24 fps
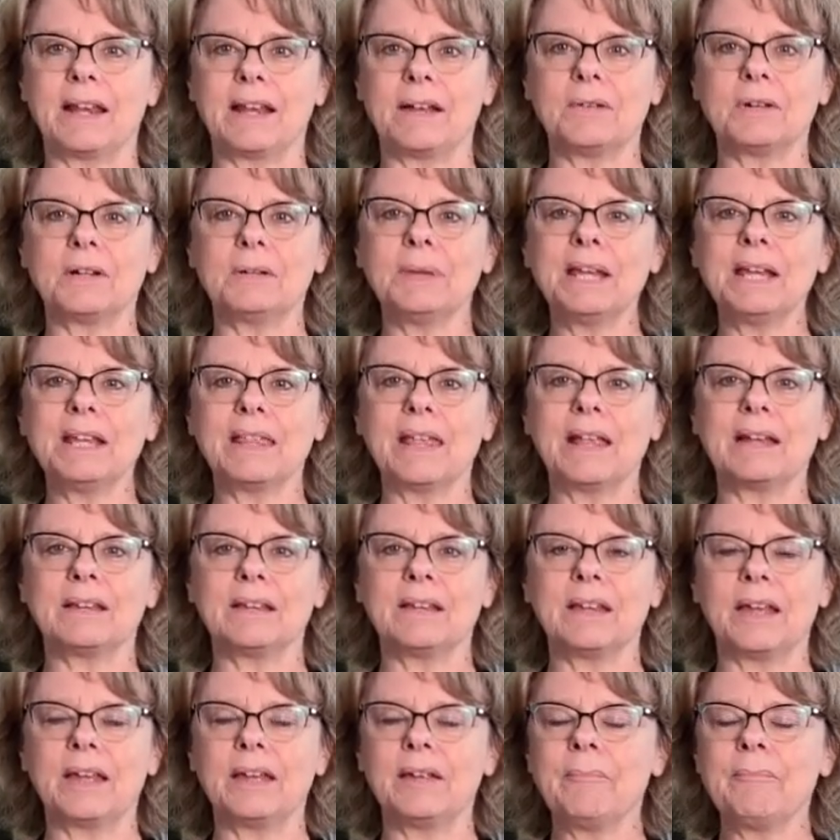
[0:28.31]
I want to make that
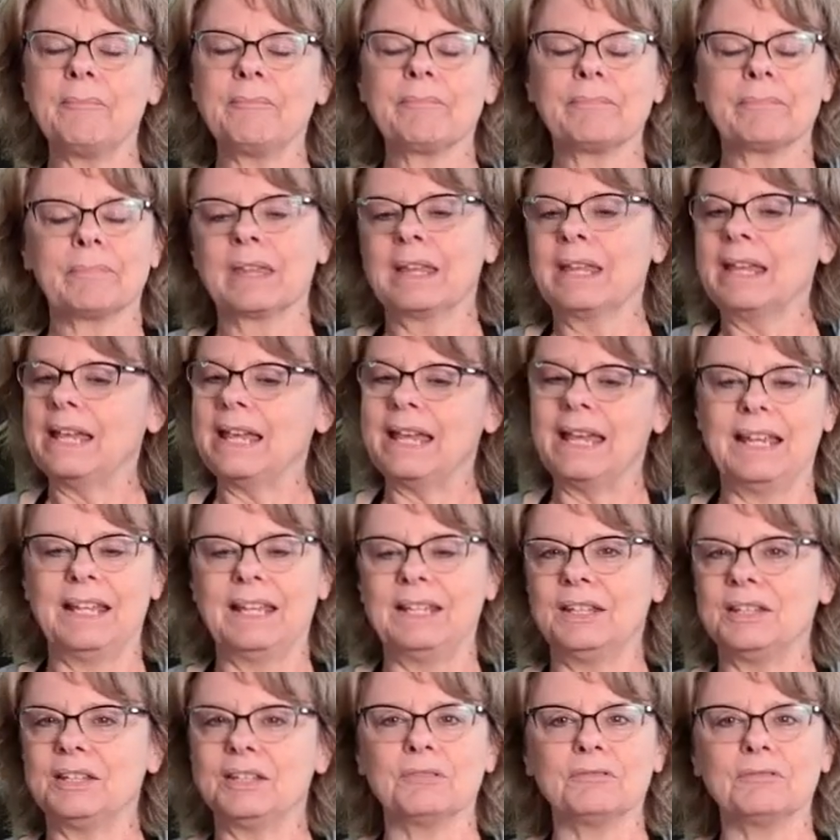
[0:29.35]
today,
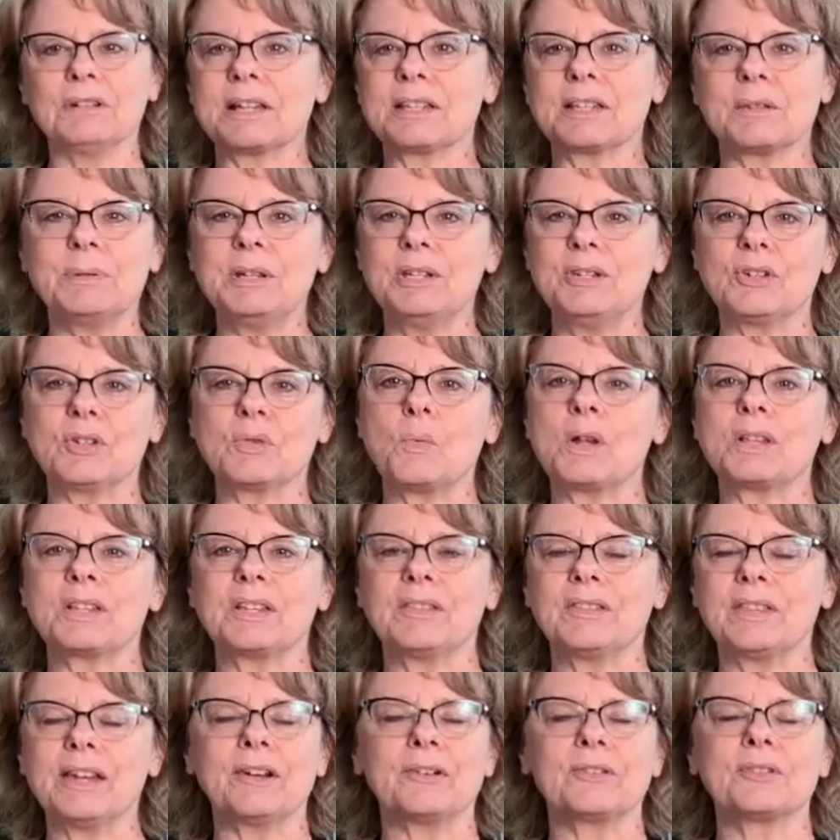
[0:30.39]
and the recipe just
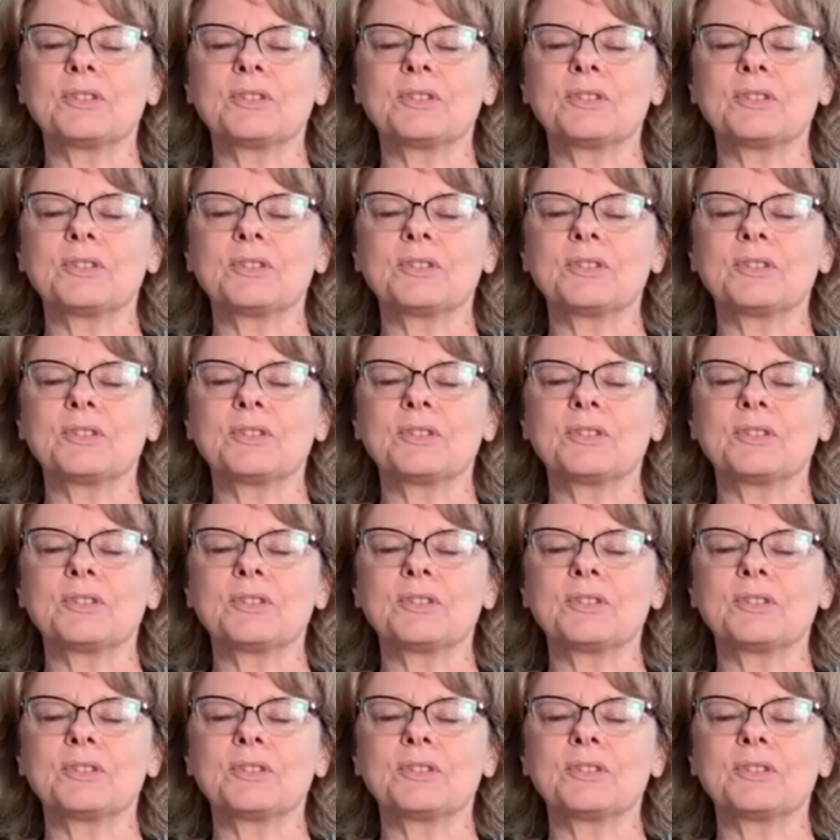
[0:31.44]
wasn't there.